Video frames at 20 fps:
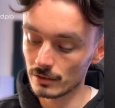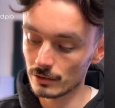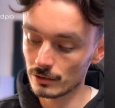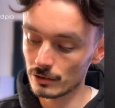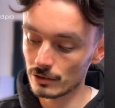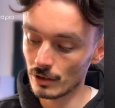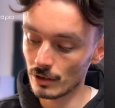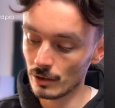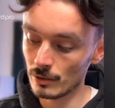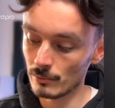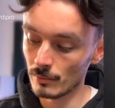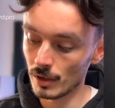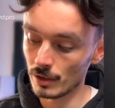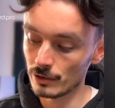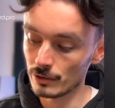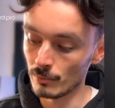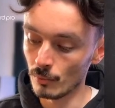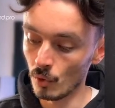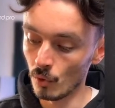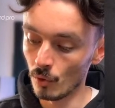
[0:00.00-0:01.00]
so
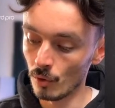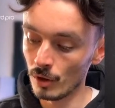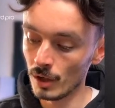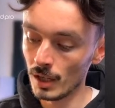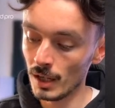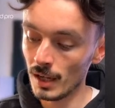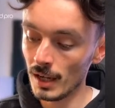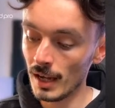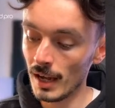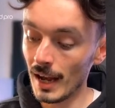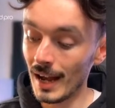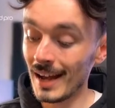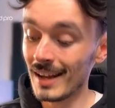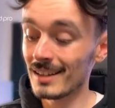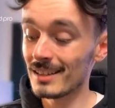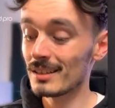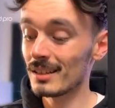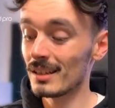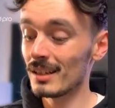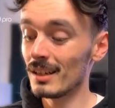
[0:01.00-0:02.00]
much more,
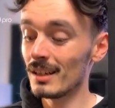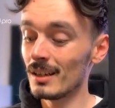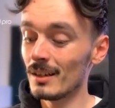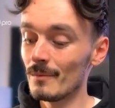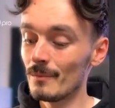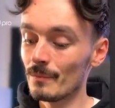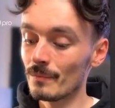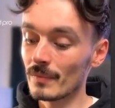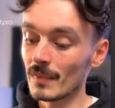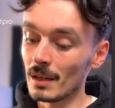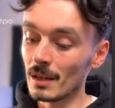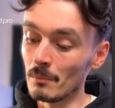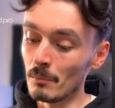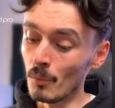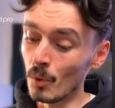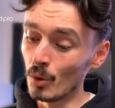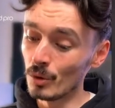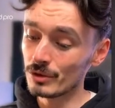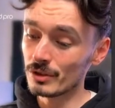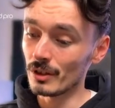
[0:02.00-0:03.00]
and
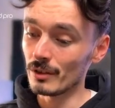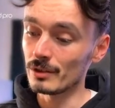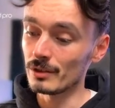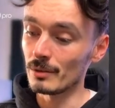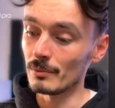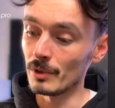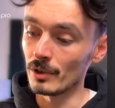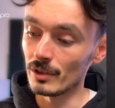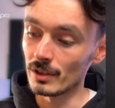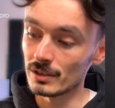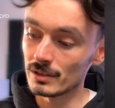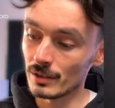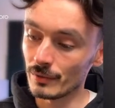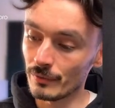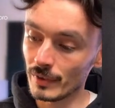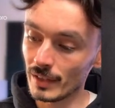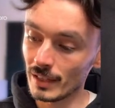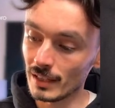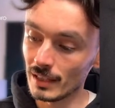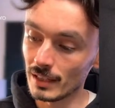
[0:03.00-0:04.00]
more so, to be honest, the
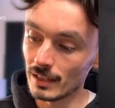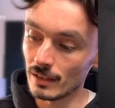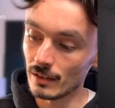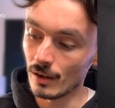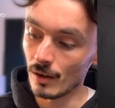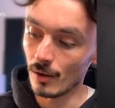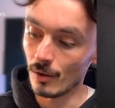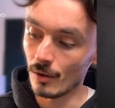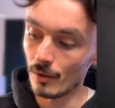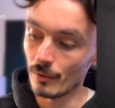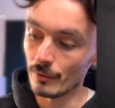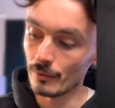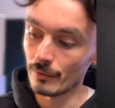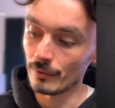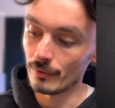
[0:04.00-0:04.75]
feeling of